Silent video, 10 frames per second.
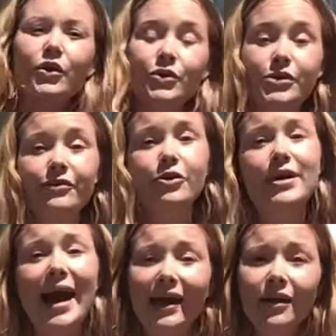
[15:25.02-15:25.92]
So if you
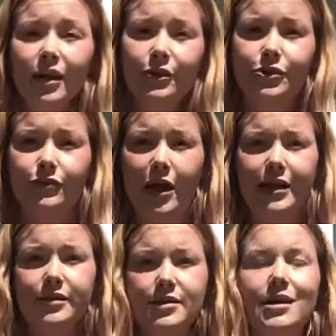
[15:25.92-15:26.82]
can close your
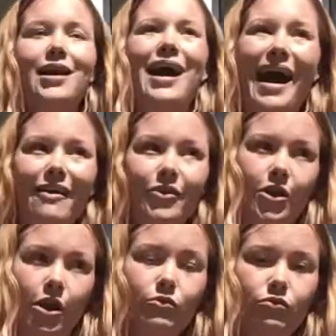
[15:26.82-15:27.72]
eyes, have a
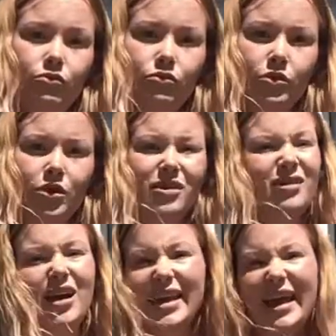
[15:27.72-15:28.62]
go.
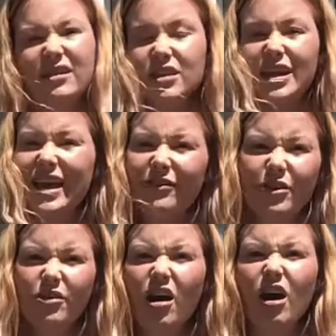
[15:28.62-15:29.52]
Again, if you
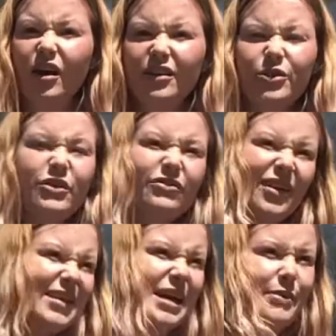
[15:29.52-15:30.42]
can't, or you
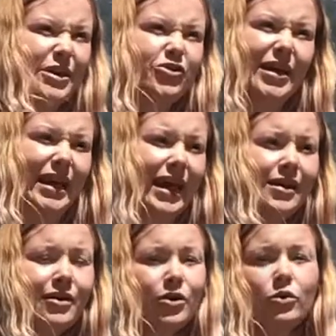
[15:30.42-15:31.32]
find it a bit tricky,
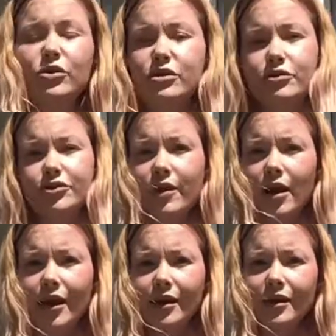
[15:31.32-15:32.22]
or you
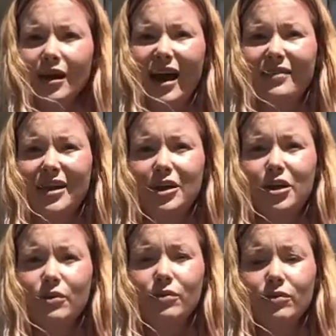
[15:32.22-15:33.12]
try and then
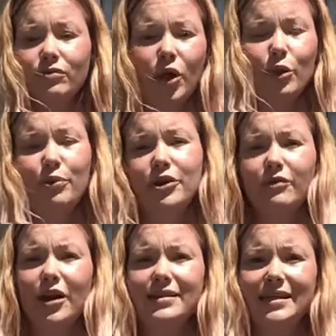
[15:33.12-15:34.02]
you open your
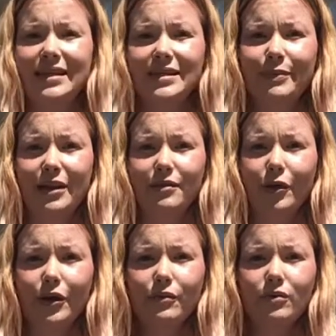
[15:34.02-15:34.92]
eyes a little bit
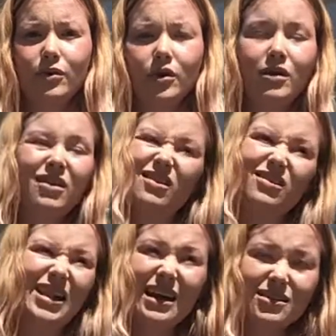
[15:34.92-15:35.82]
through,
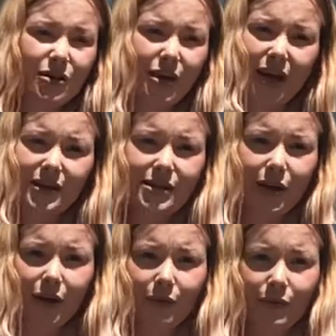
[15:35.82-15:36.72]
that's okay too.
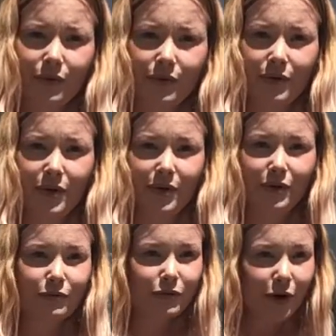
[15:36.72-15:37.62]

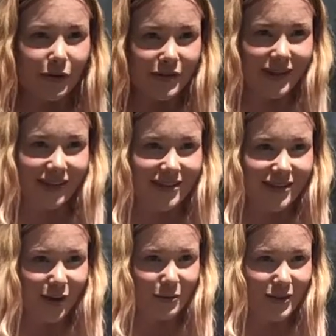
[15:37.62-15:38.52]
Rosie,
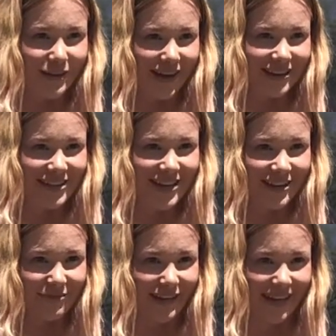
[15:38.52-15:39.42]
stop scratching it,
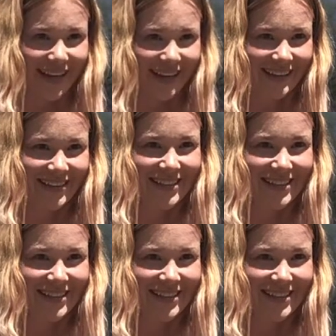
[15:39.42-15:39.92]
please.